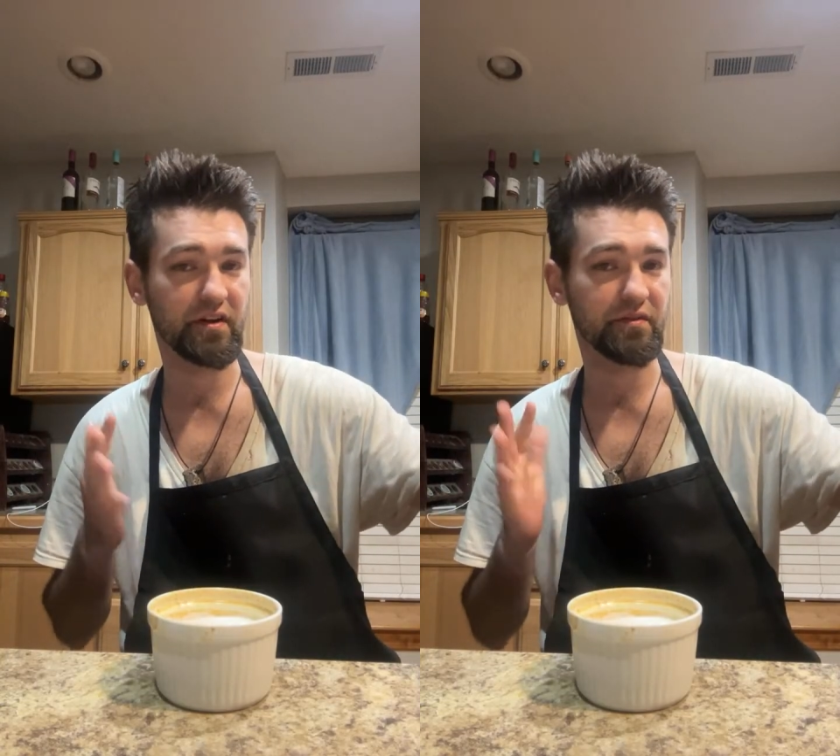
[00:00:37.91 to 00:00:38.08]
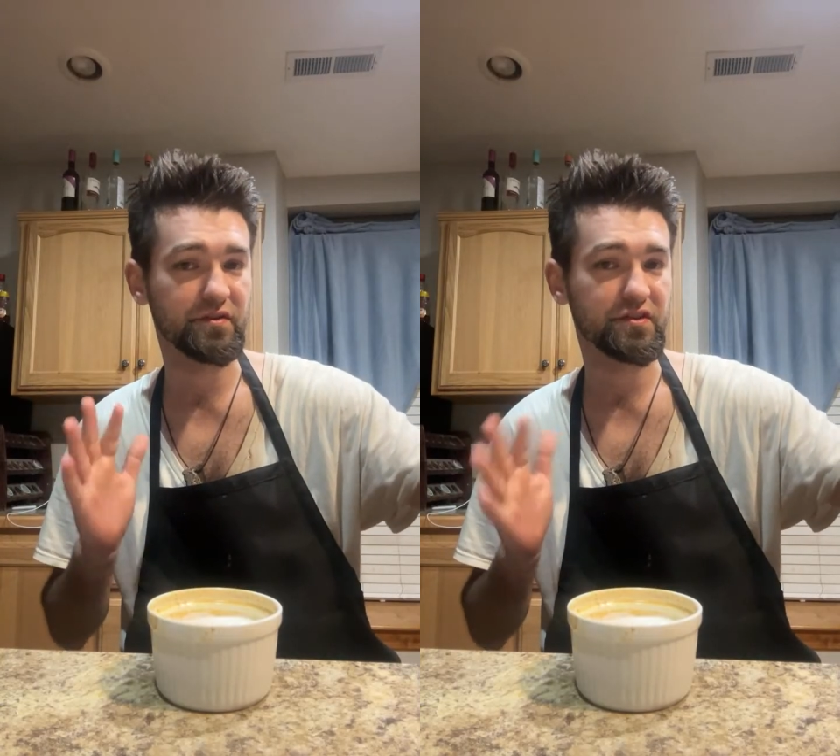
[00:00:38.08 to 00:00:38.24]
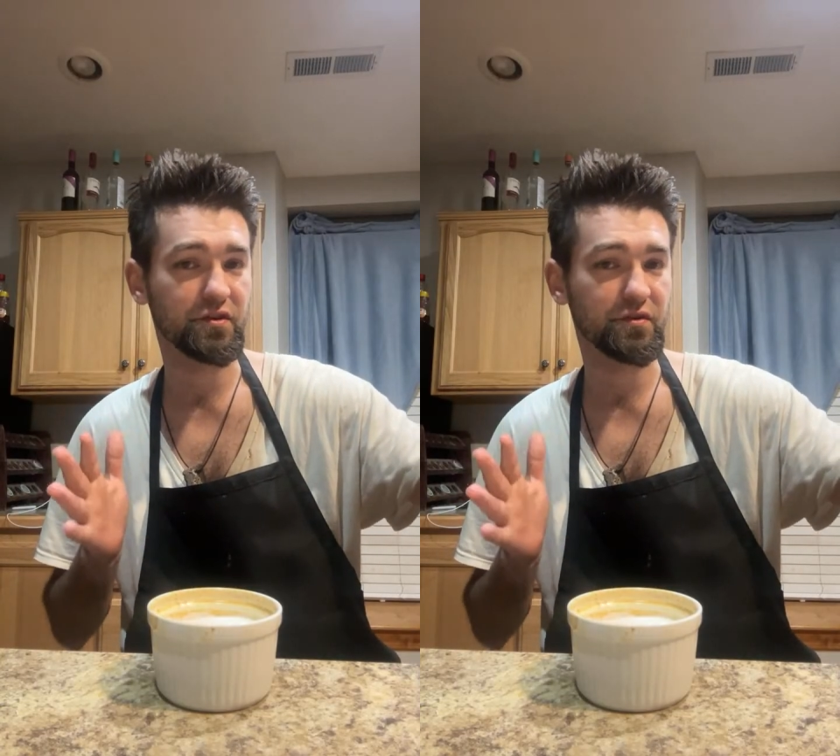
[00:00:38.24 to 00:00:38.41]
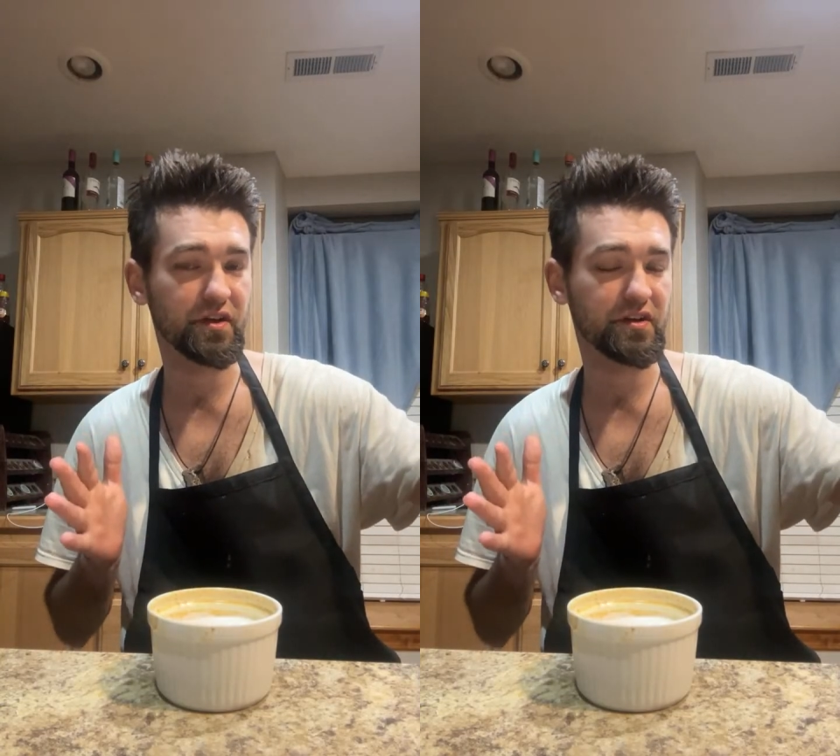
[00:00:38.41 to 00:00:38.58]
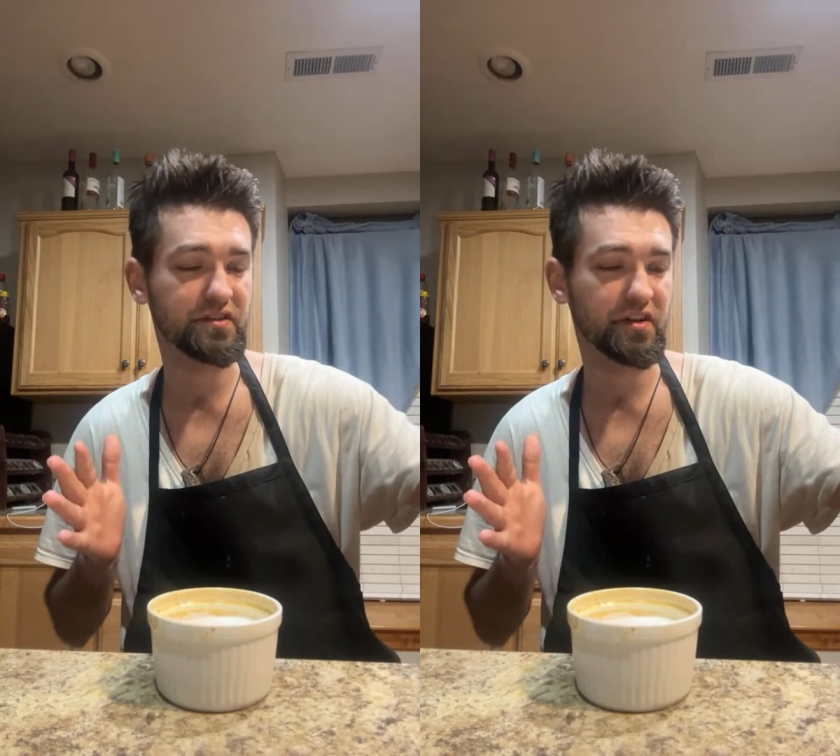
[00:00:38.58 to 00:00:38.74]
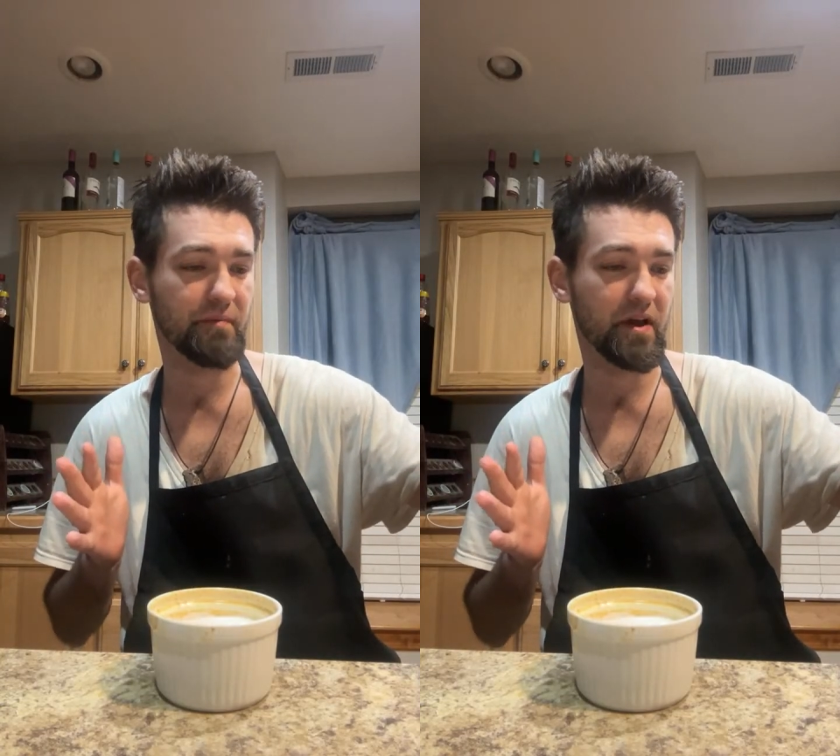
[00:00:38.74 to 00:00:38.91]
It was so
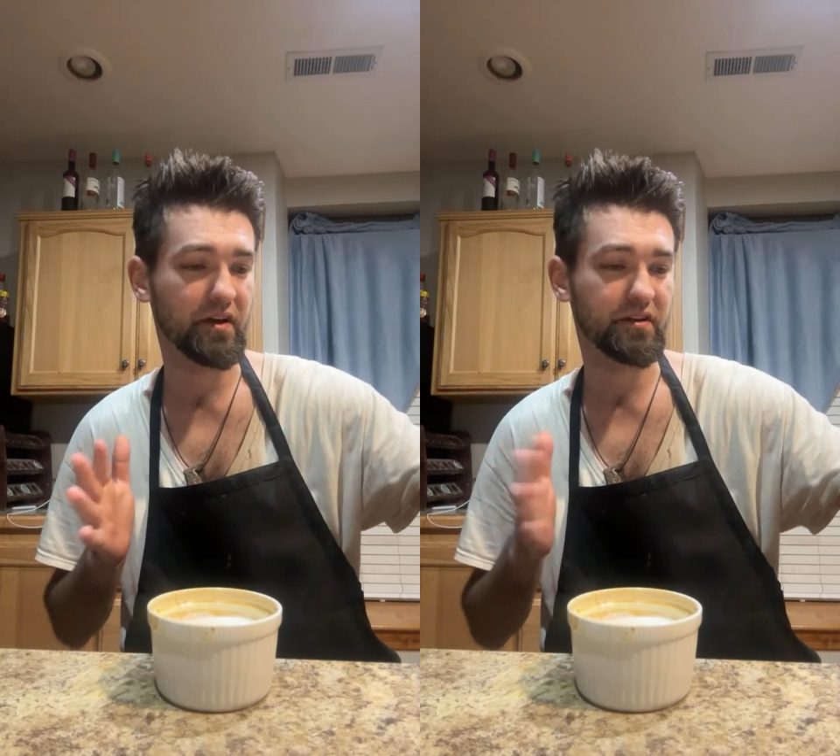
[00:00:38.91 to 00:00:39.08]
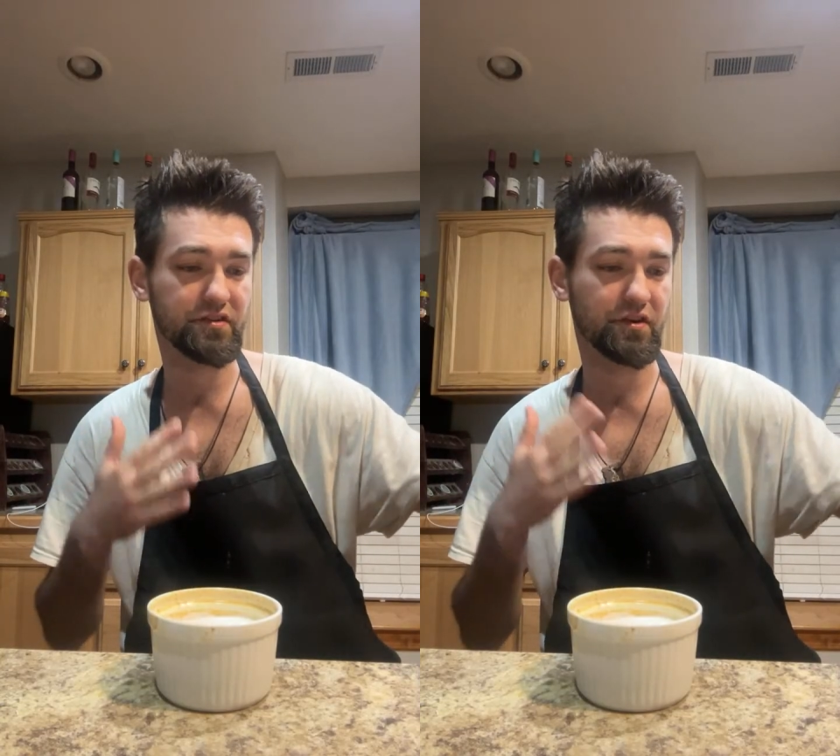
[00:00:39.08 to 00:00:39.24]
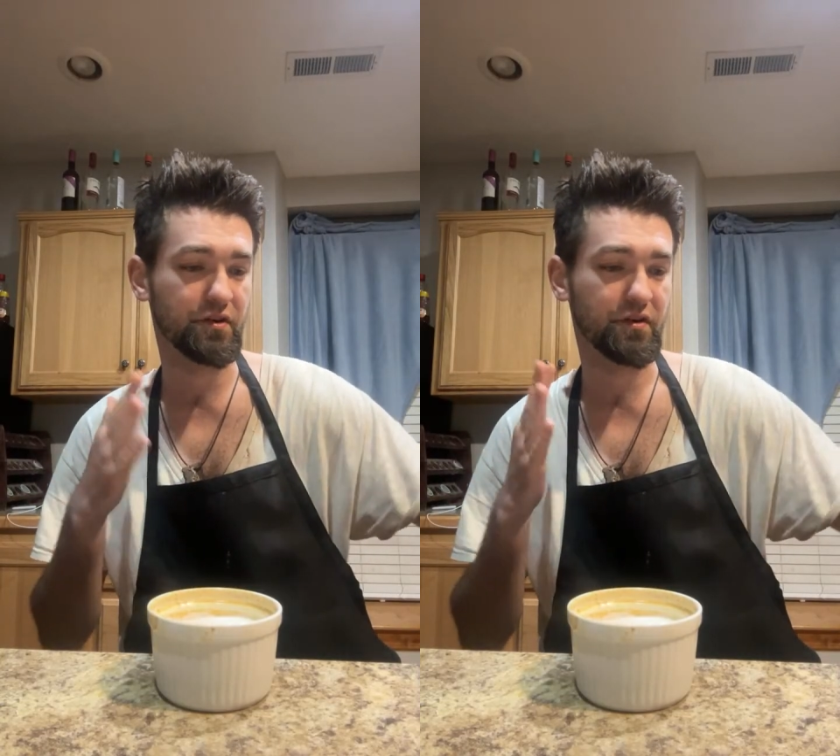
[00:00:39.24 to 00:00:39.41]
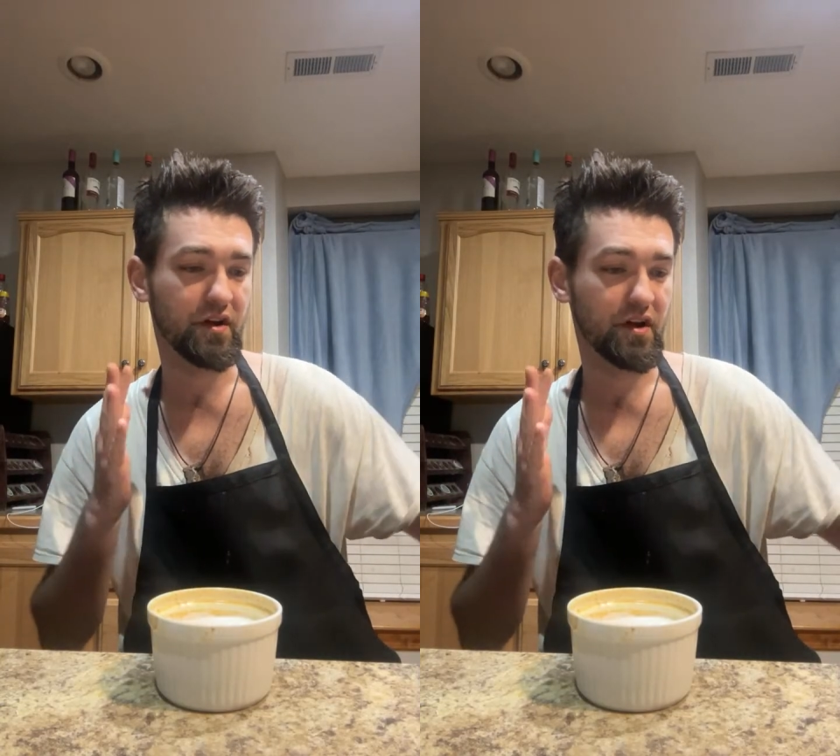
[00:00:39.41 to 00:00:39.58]
easy to make. So,